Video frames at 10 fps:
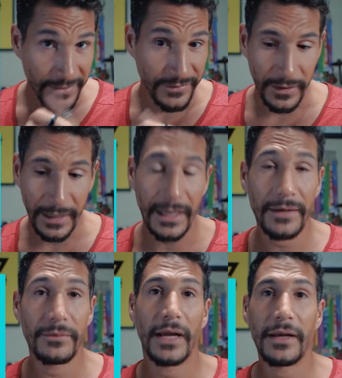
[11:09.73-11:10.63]
So and
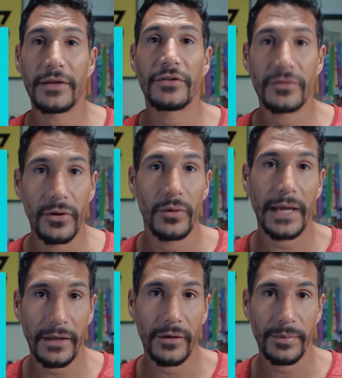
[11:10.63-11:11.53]
I and I use low
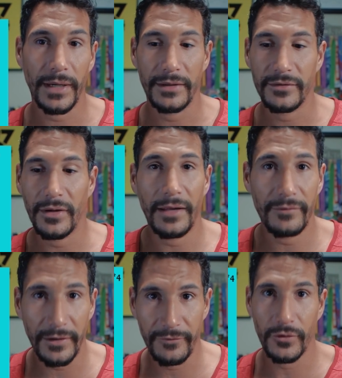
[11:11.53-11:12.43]
calorie bread, so I'll have
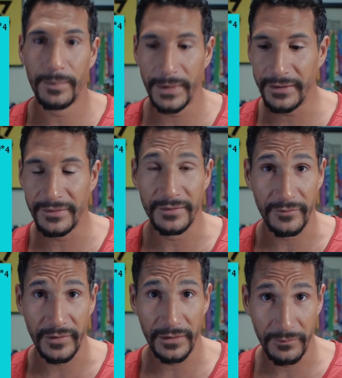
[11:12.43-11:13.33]
like four pieces
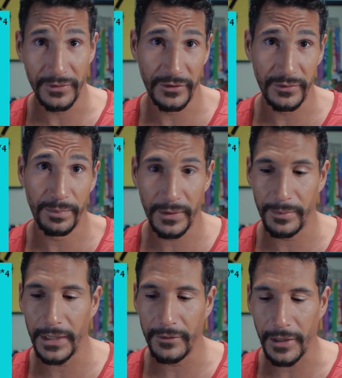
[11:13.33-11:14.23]
of it, which is pretty
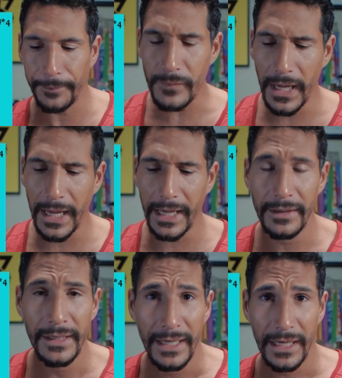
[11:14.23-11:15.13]
big, right?
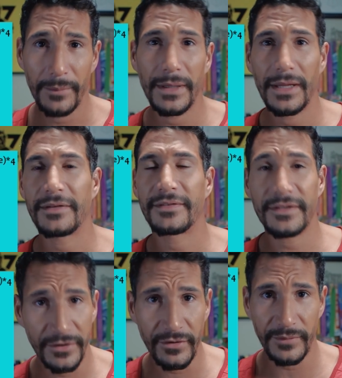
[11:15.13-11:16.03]
And it'll be like
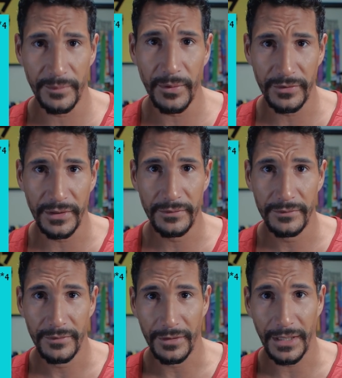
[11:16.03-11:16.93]
60 grams of protein,
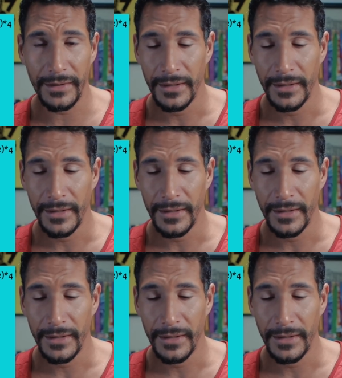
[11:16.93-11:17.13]
okay?